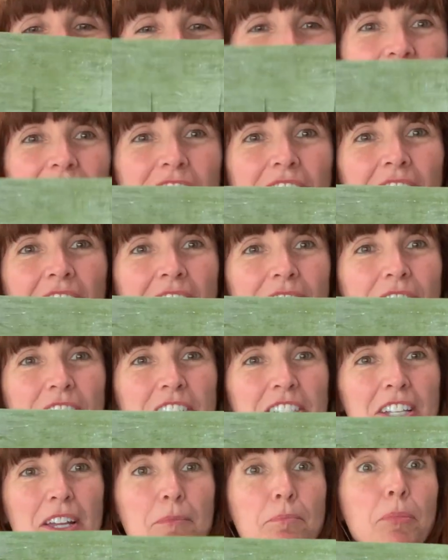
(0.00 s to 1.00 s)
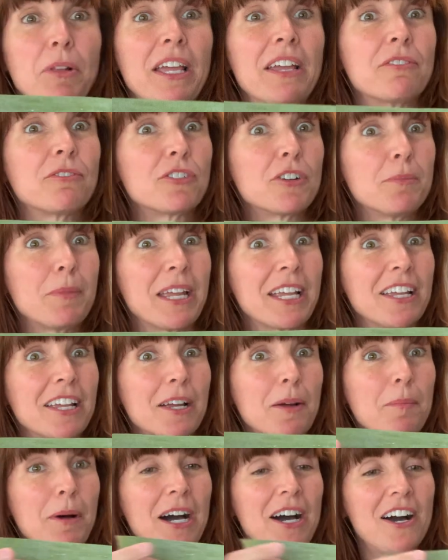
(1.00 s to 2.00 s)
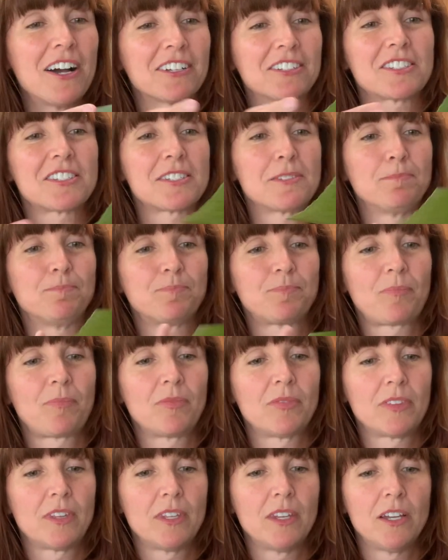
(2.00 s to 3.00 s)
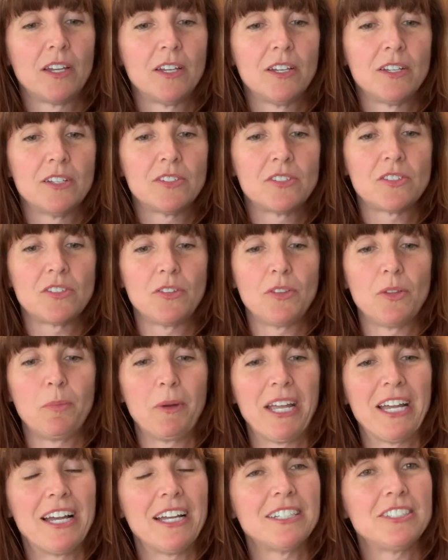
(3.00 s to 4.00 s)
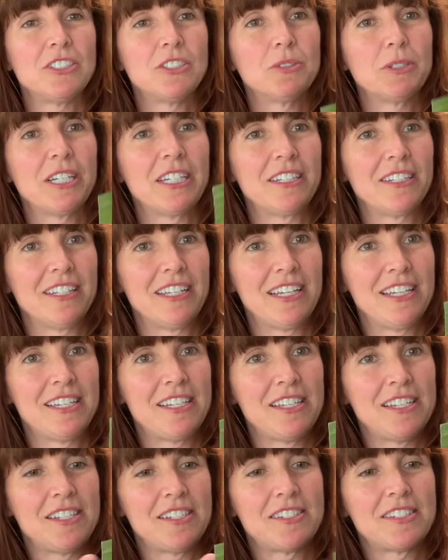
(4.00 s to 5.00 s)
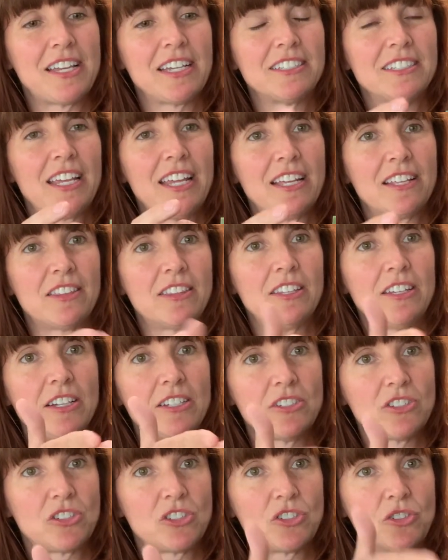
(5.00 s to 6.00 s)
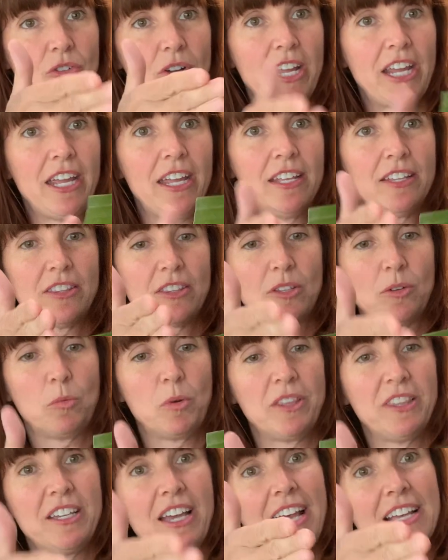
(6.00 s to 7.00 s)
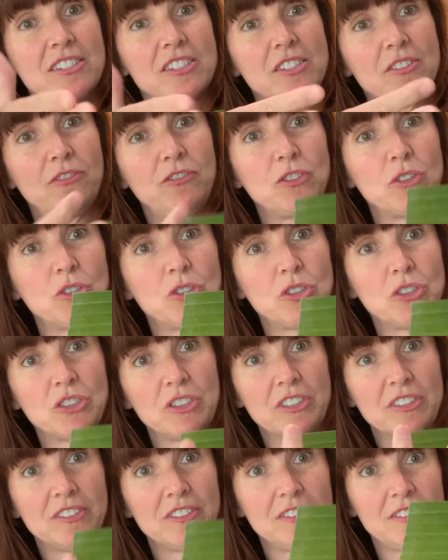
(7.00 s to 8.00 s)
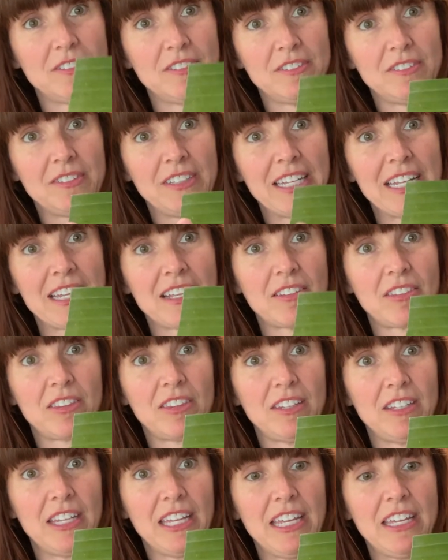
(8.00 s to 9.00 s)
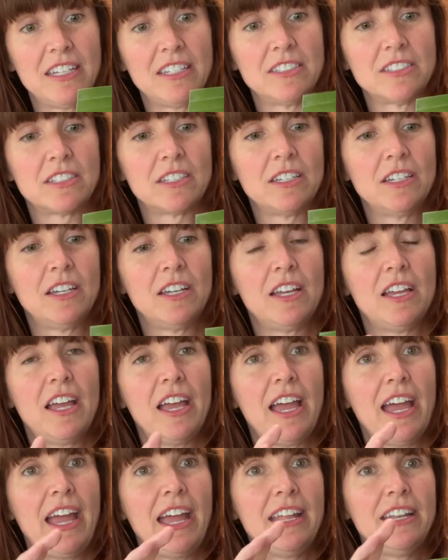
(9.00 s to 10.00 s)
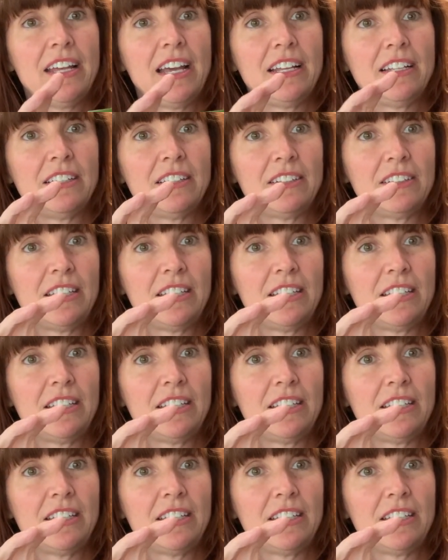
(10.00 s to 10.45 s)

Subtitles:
you have the template for making a box. So the way I do it is I take the straight, the one that has the full length end, and I